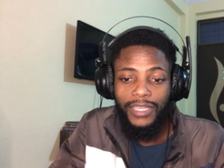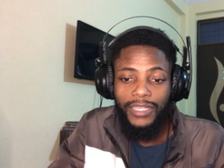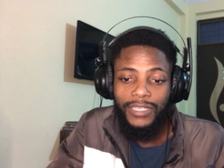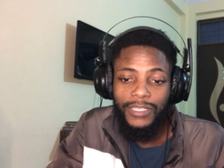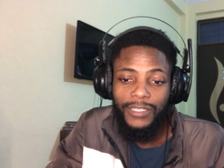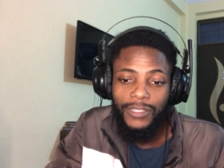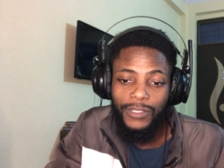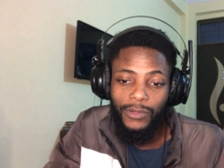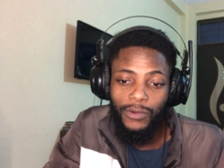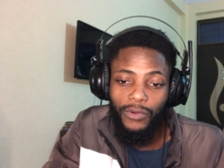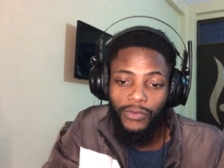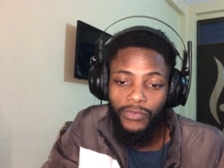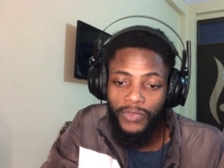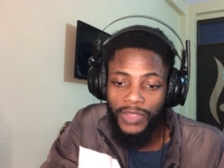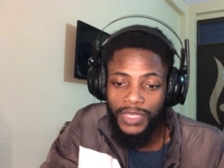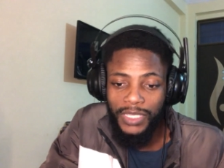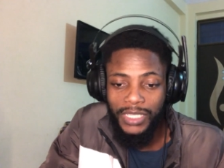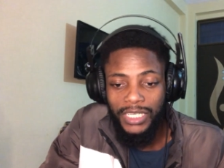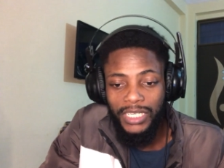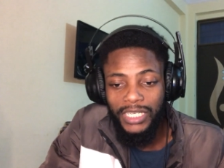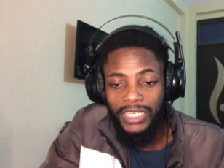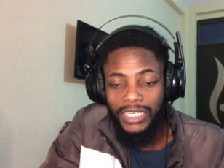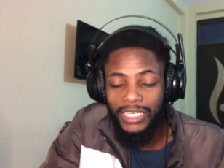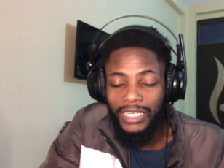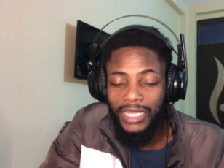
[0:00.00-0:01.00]
so
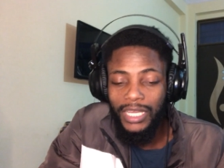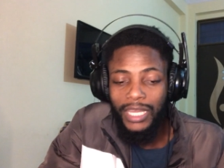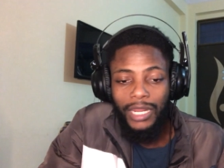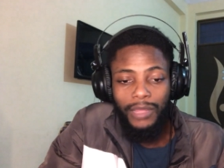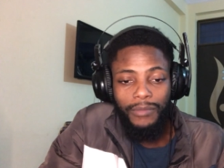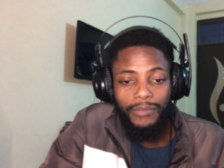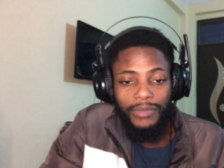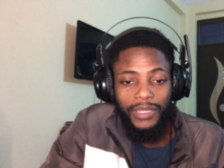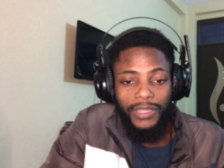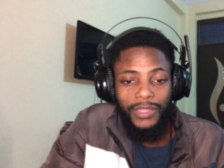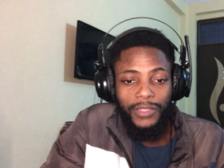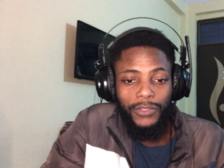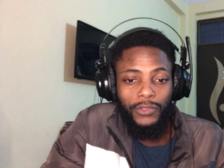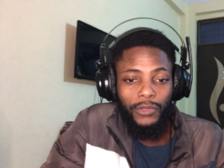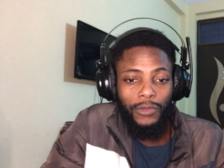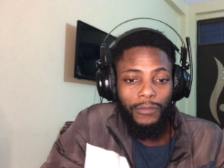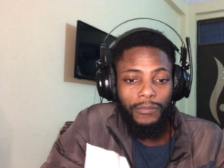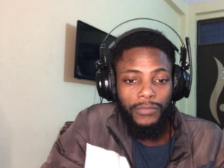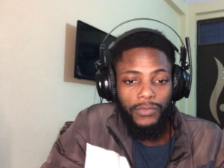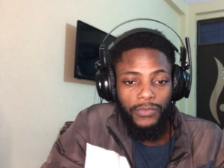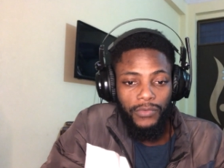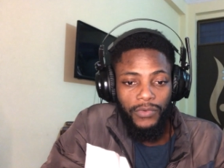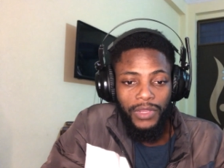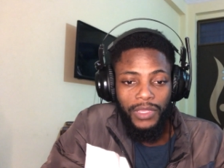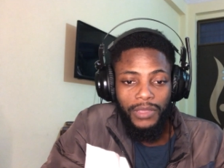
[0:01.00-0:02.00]
obviously she gotta be in the
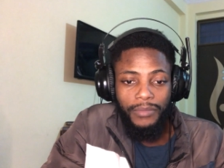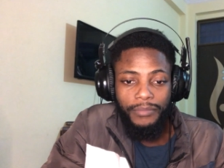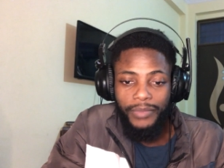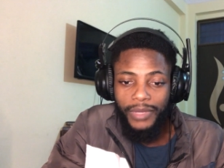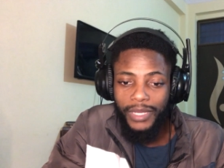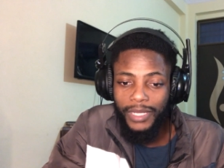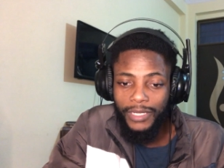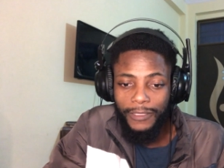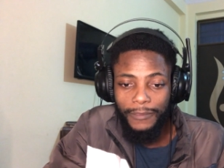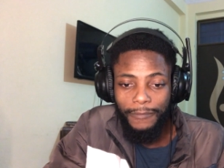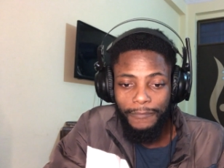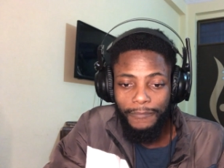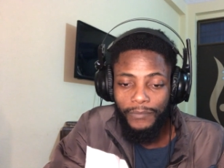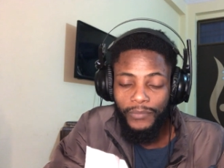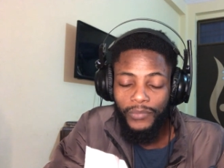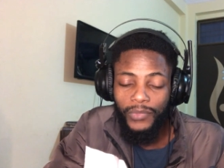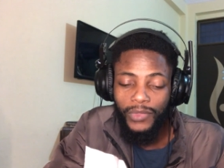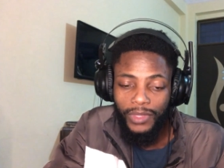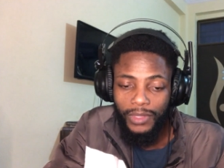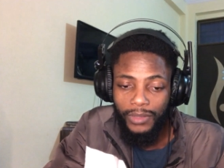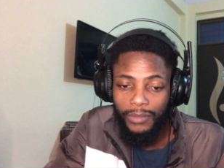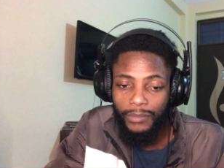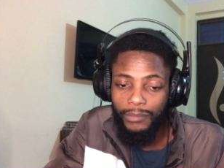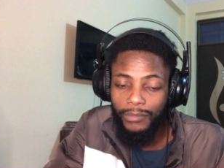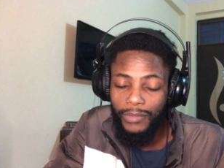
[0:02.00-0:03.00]
top three but
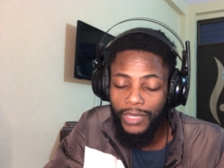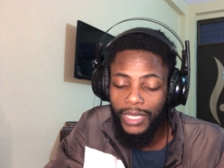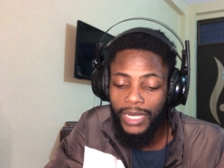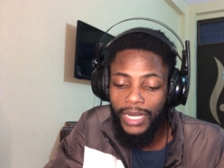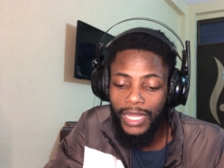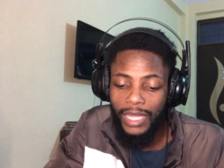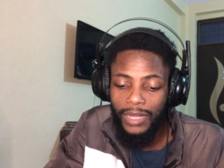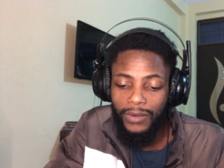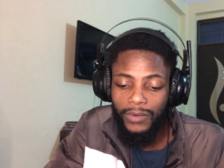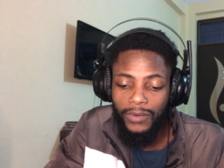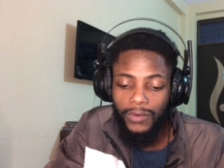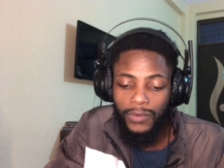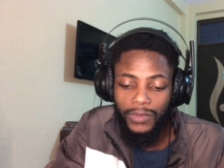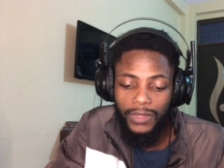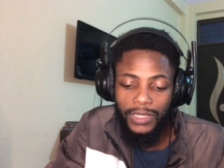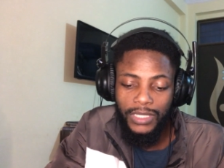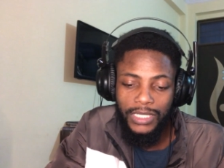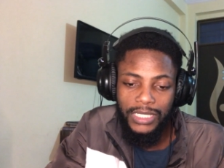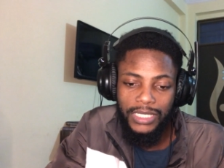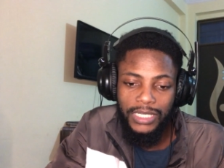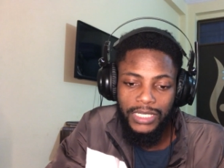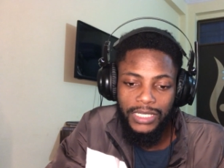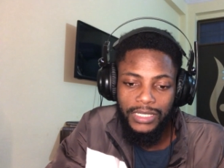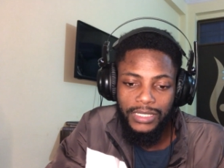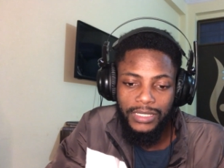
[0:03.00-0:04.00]
man i don't know
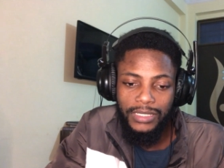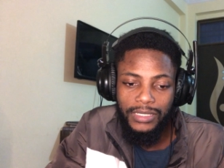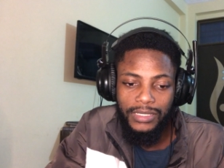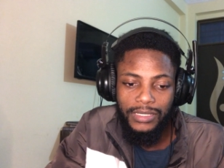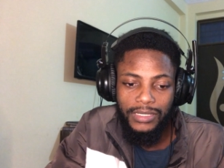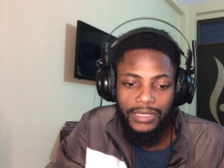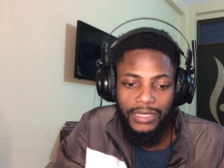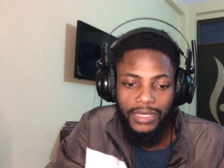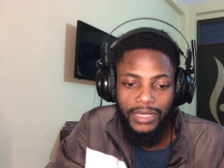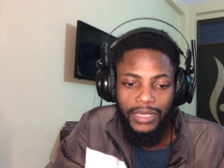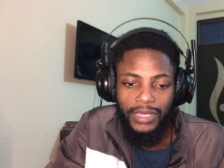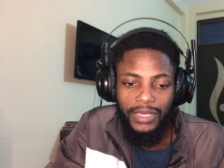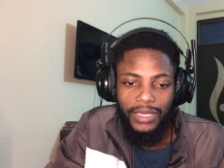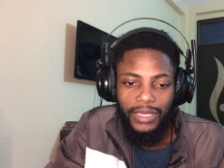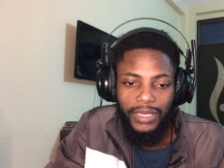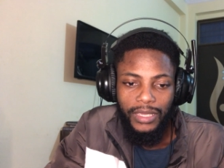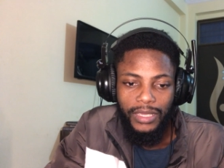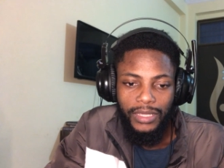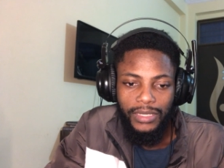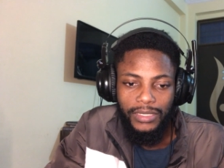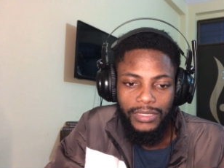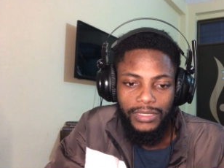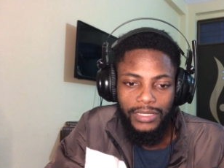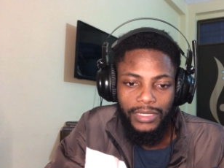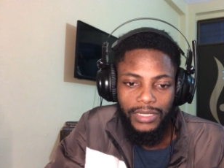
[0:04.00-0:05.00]
this list
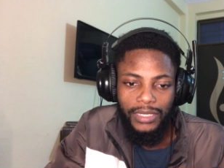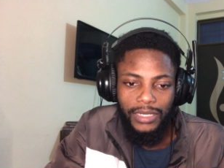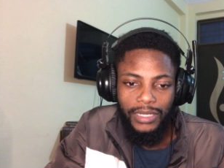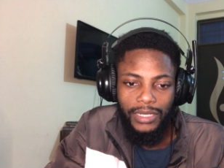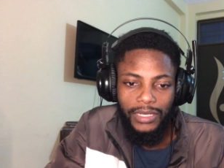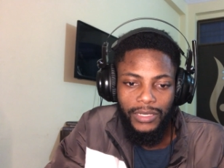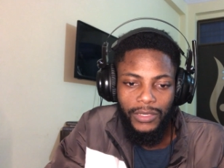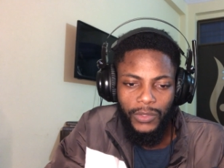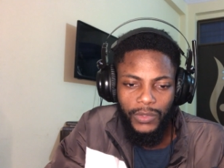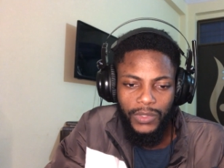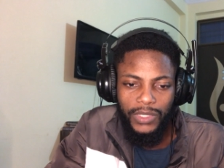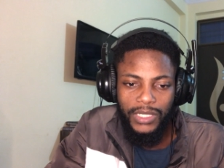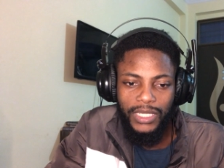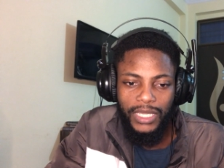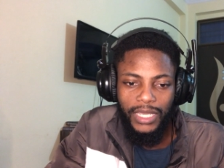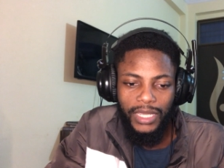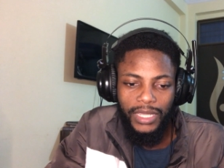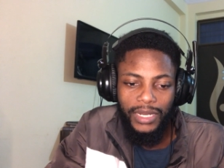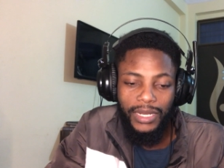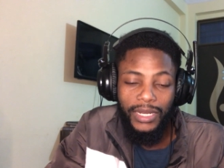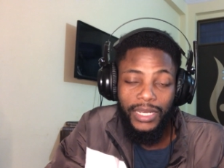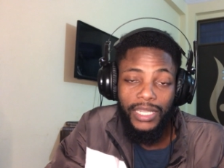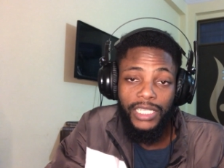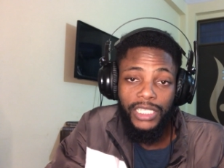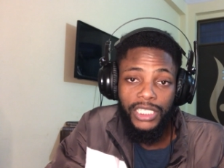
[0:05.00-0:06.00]
it uh, looks
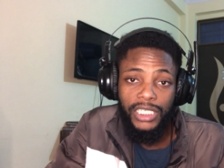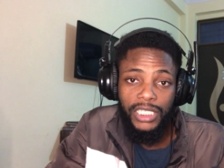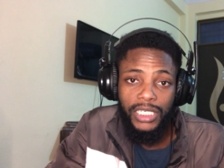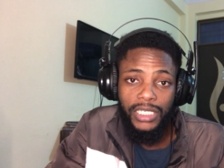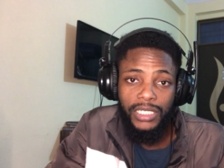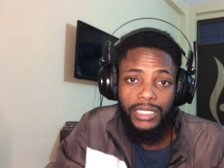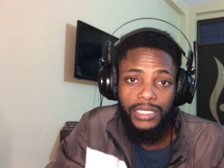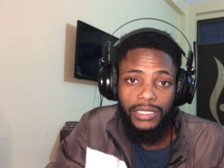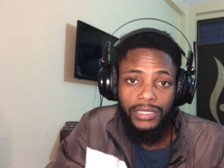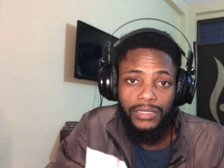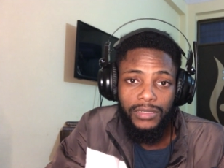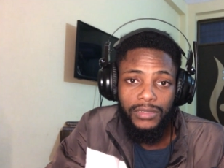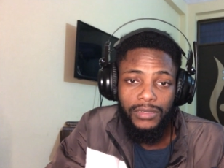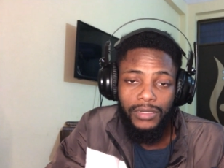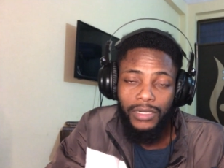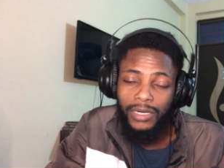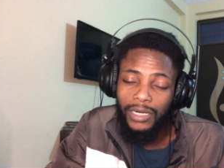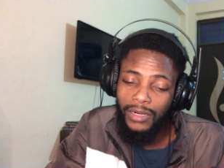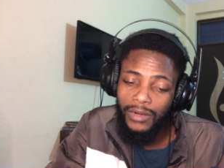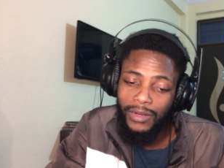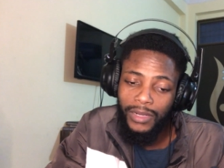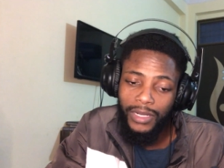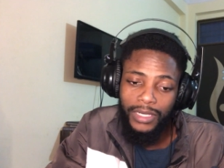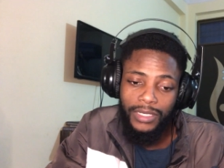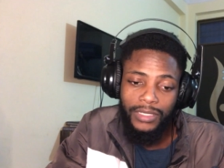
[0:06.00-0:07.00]
kind of legit all
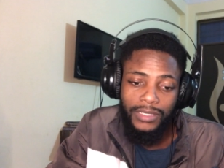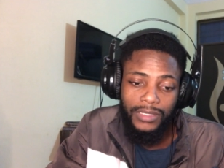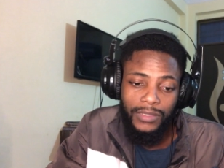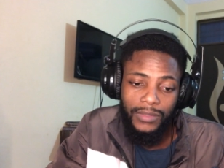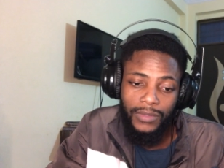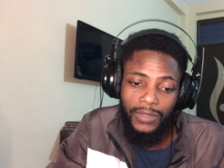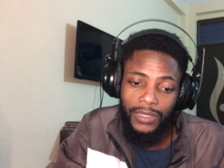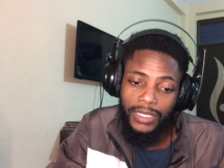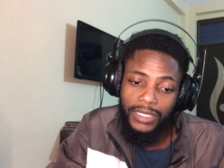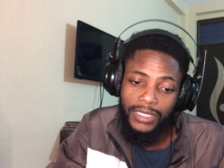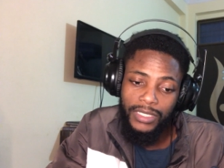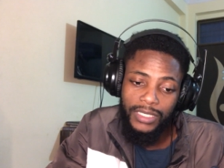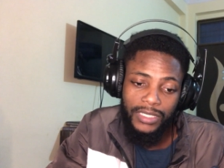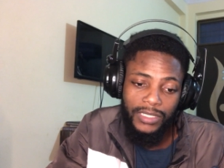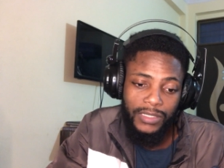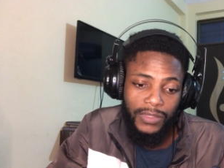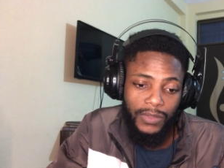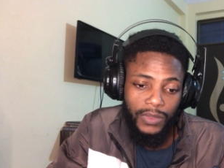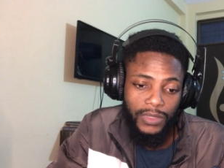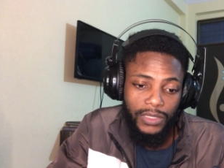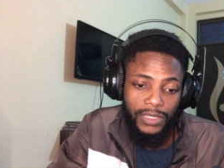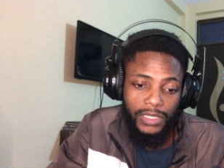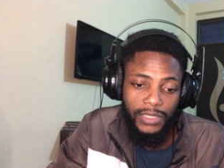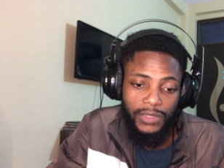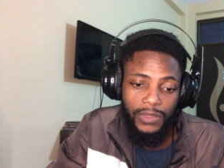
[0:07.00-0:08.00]
right so let's just
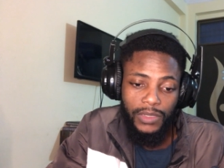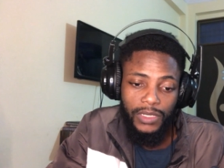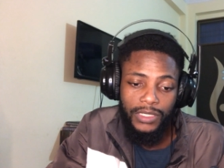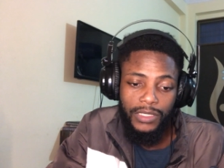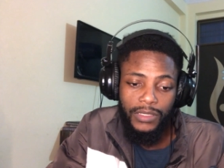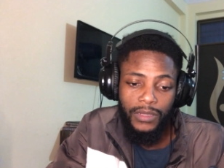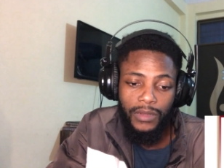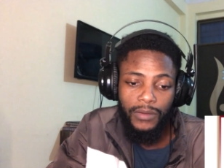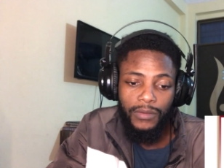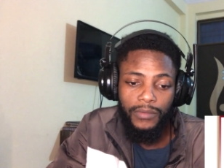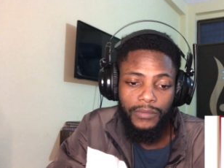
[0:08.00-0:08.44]
continue let's go